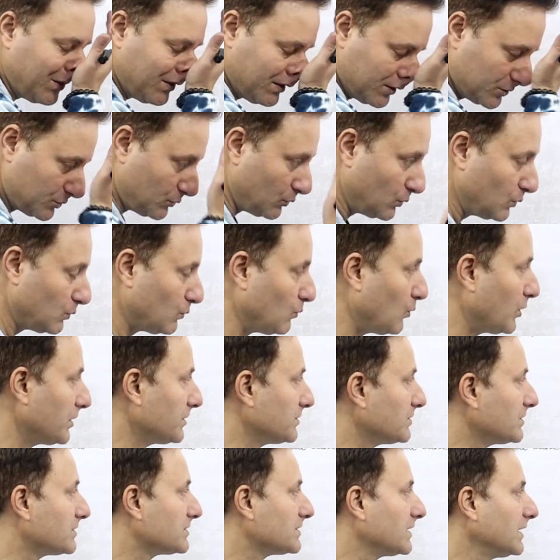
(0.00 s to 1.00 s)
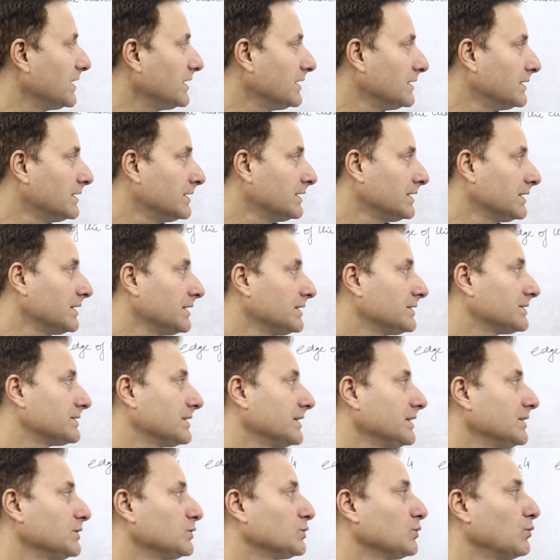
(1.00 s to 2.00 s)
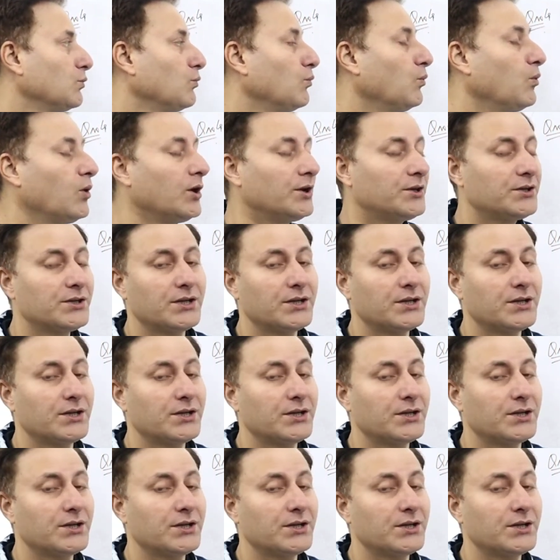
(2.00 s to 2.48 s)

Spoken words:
So what does it say? It says what